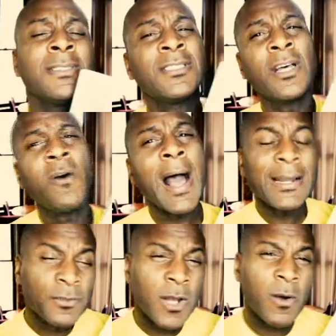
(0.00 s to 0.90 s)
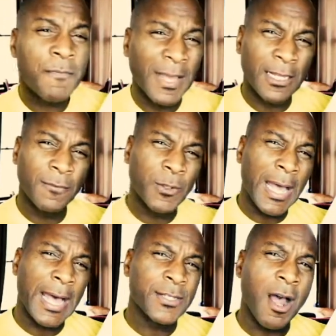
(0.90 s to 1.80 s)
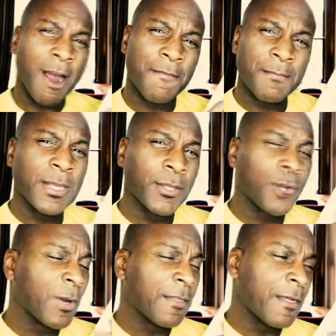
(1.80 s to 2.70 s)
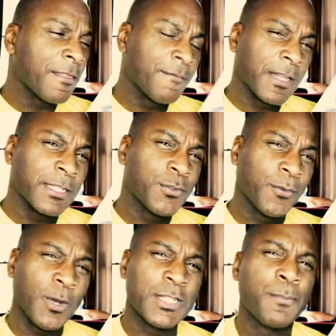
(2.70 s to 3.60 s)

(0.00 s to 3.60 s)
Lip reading: So, I don't know if any of you guys are familiar with The Village Voice,